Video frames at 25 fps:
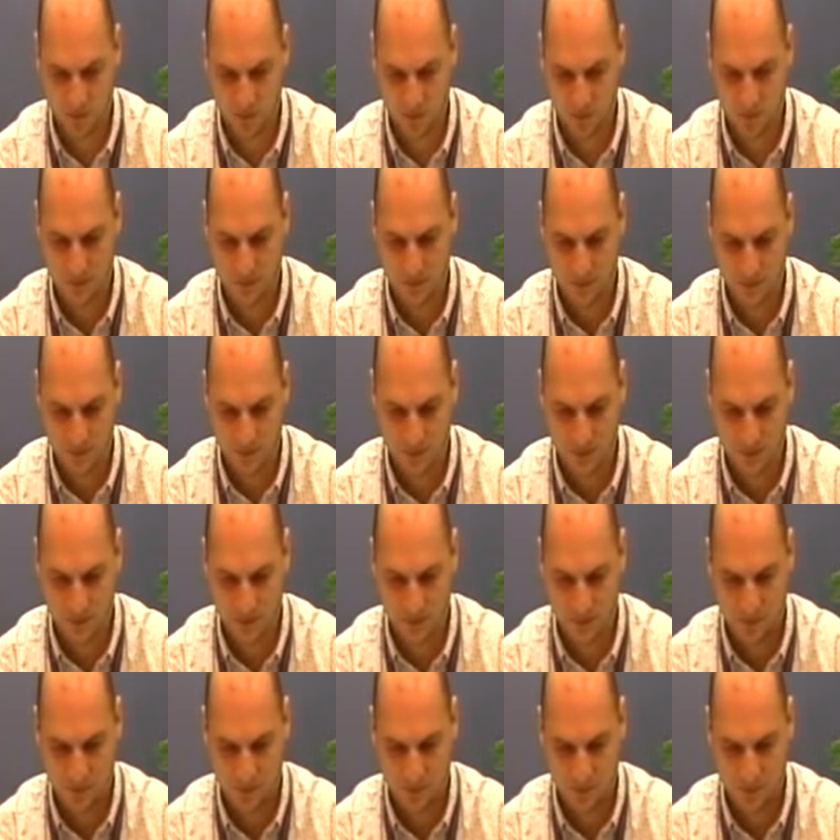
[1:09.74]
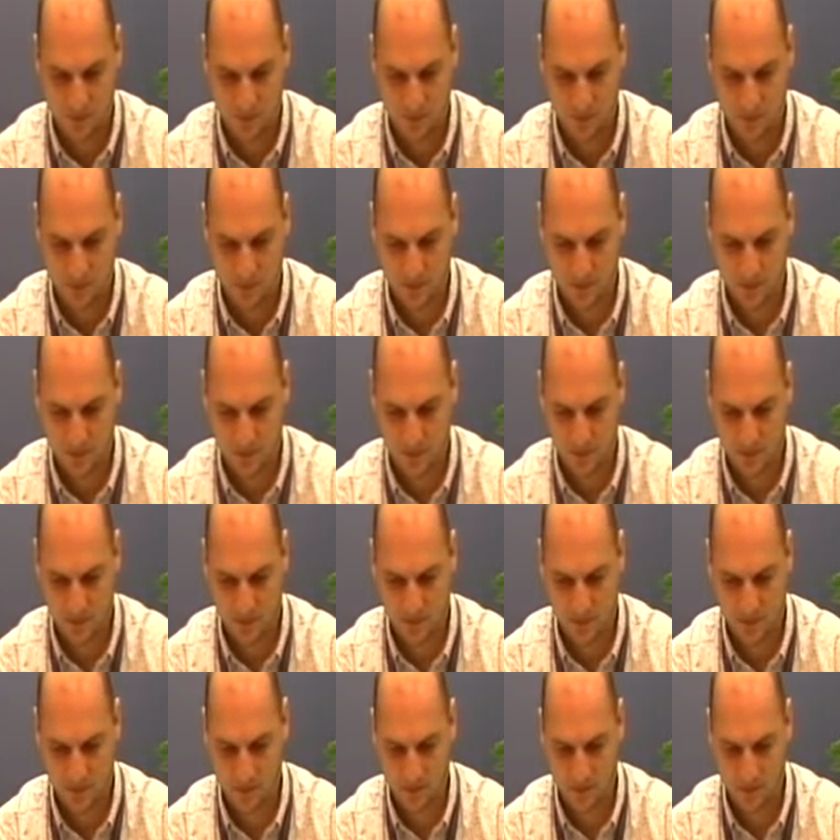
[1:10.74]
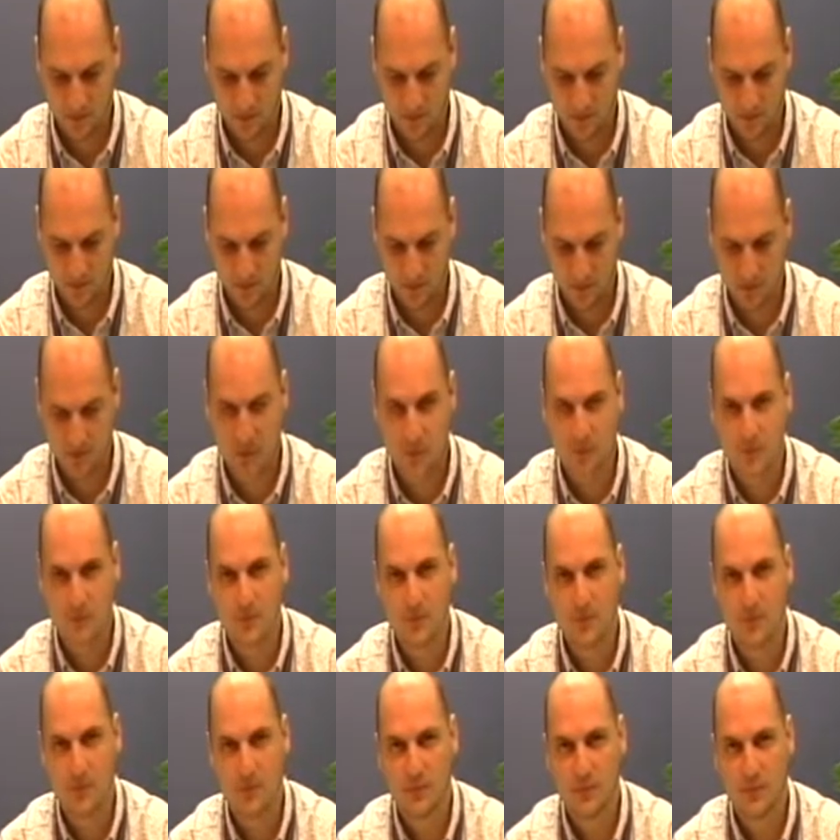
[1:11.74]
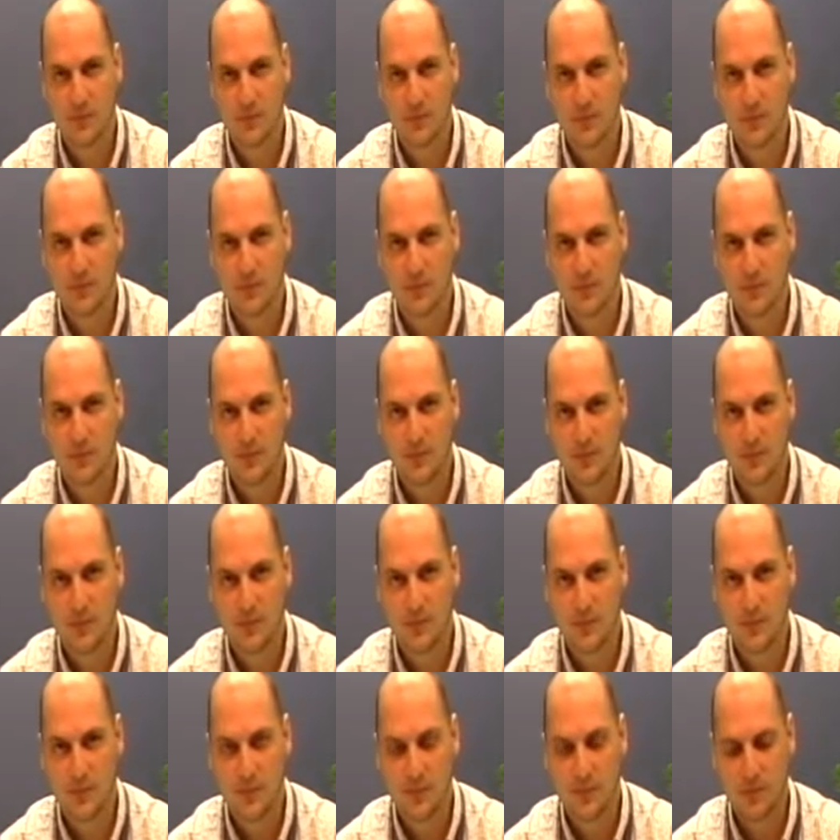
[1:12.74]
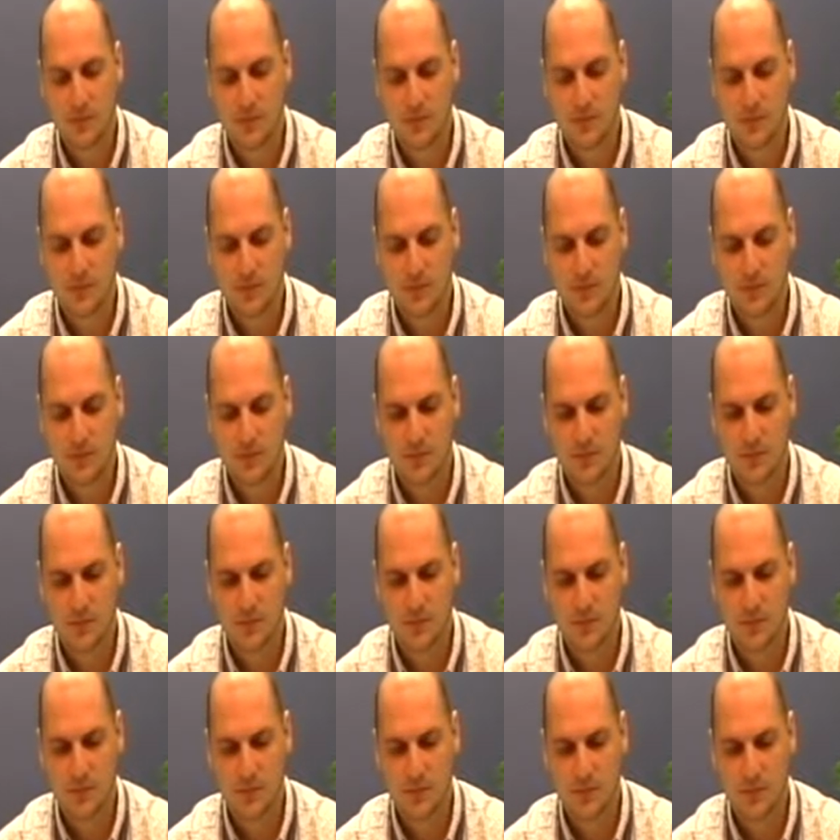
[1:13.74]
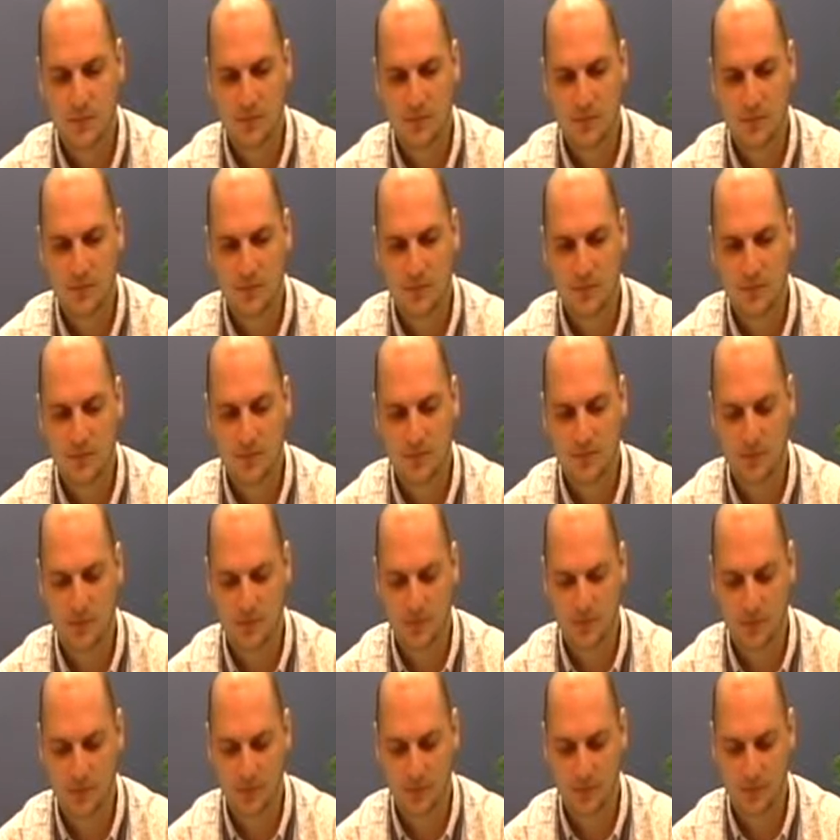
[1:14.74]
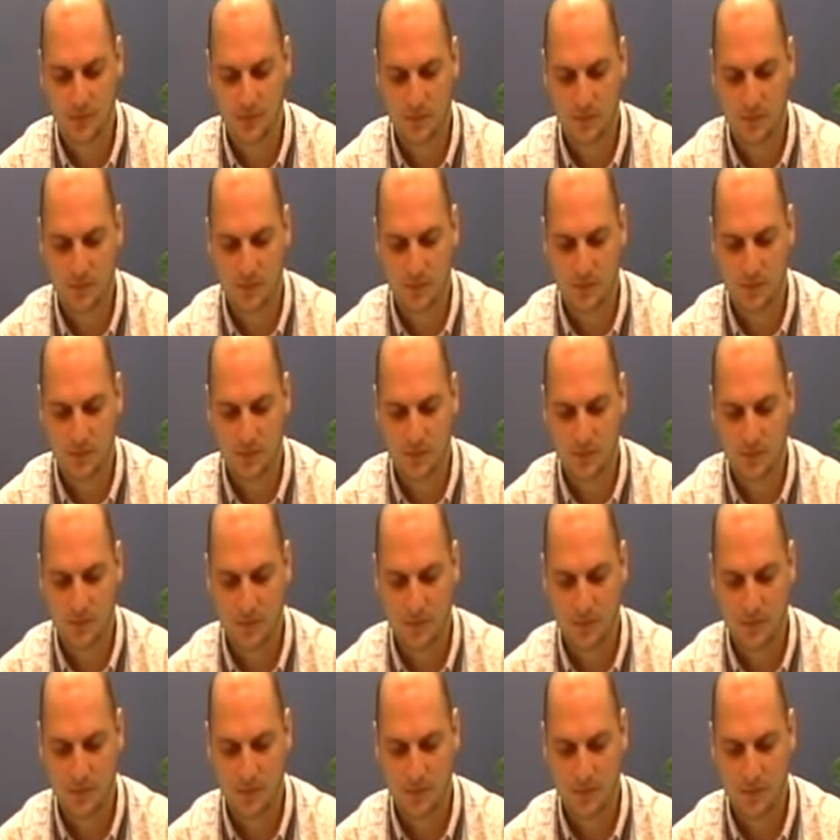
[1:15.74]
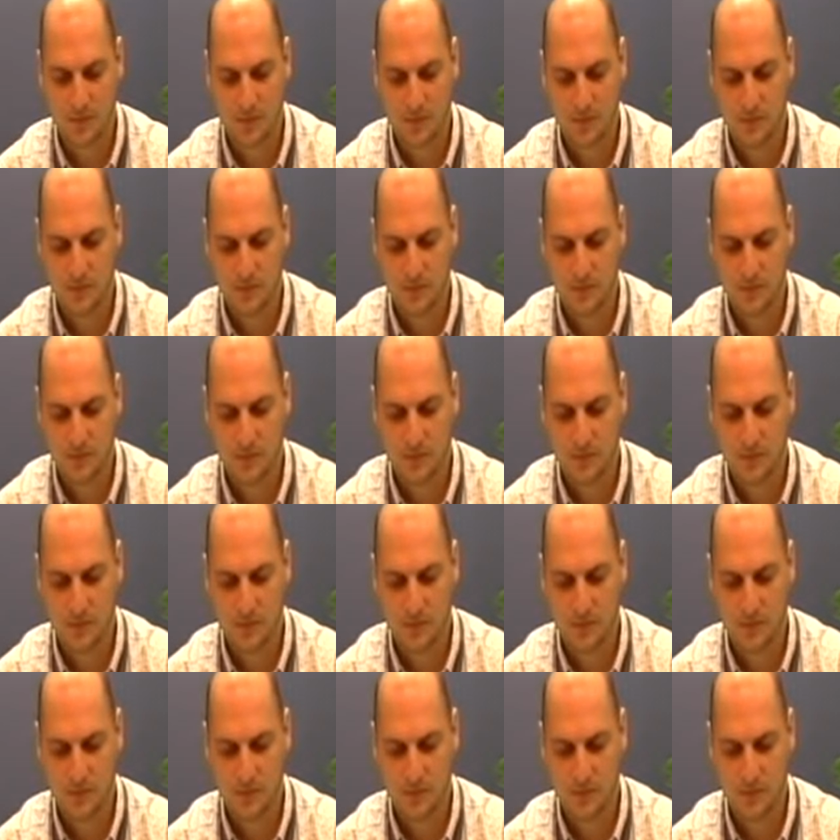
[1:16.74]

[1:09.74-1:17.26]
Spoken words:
No words are spoken by the person on screen.